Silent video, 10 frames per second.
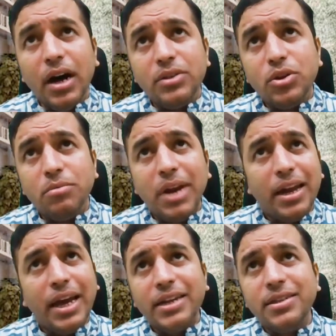so,
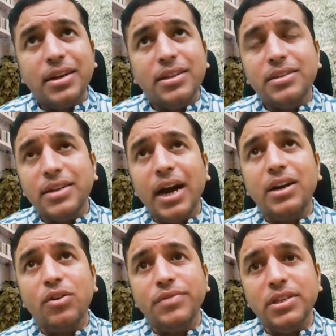like I said at the start
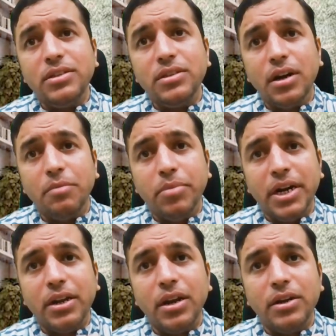of this
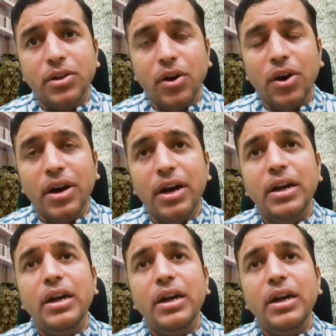particular talk,